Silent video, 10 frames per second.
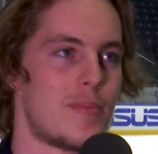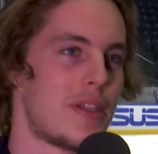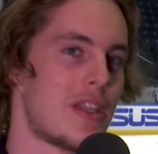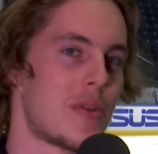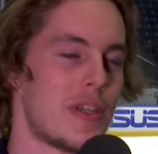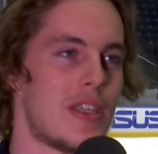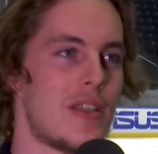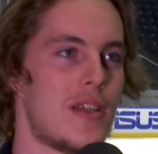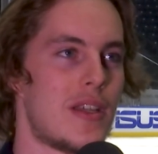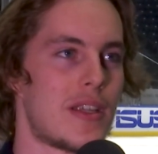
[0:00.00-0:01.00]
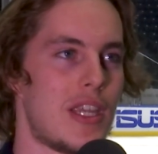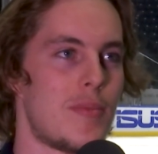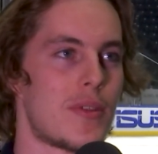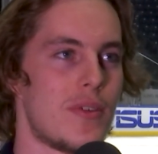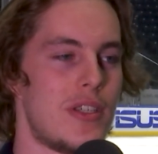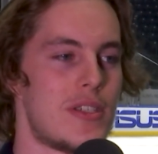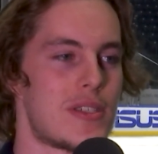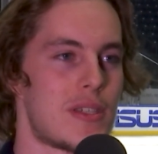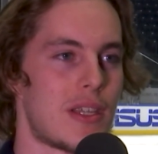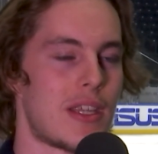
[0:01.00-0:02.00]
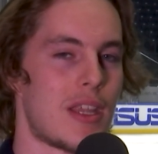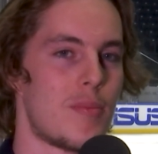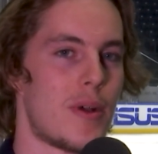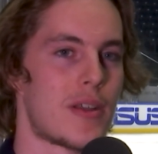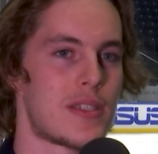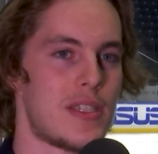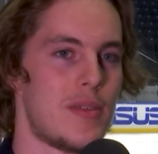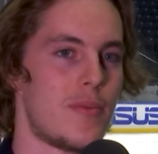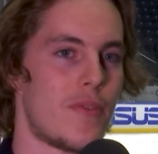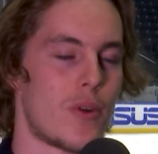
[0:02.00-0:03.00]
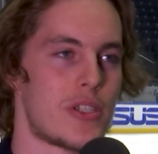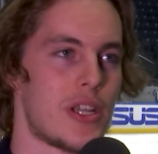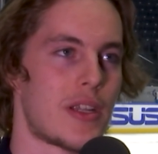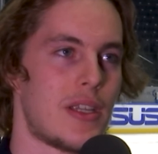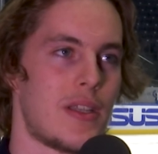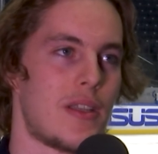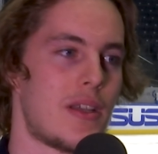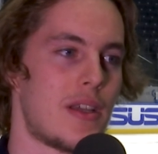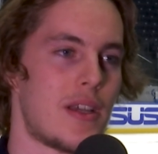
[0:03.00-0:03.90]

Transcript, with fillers: like we did game three, just getting pucks deep, forechecking,